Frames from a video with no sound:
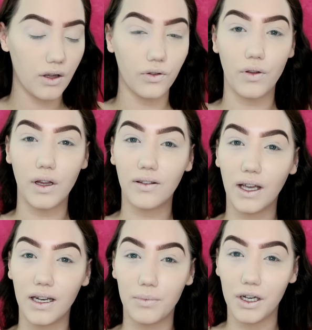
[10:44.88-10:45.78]
So this
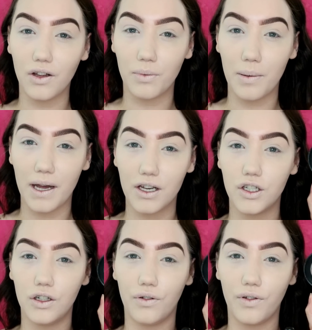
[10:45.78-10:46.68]
side, I'm gonna use my MAC
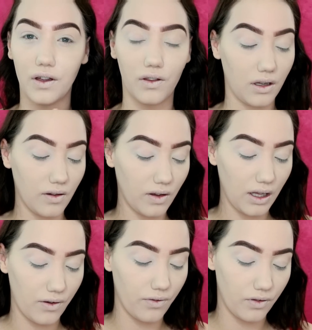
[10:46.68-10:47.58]
Studio Fix. You can
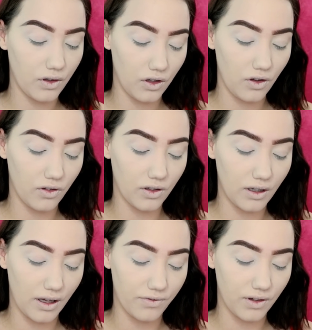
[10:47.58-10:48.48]
see I've used
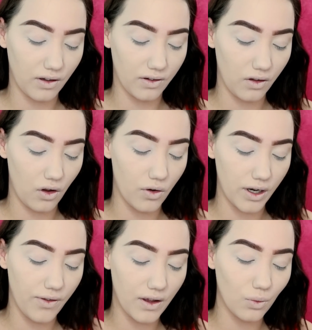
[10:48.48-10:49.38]
and loved this a lot.
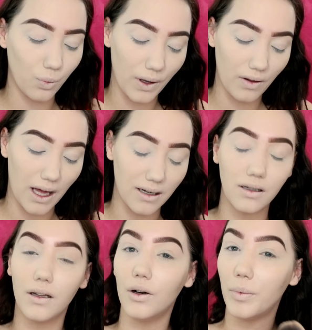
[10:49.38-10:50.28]
Now this will add
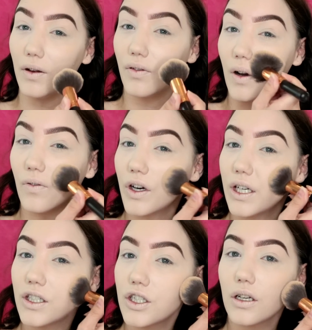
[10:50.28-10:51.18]
a little bit of
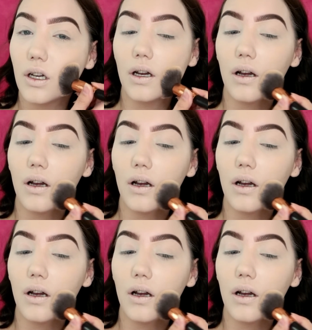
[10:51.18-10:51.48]
coverage.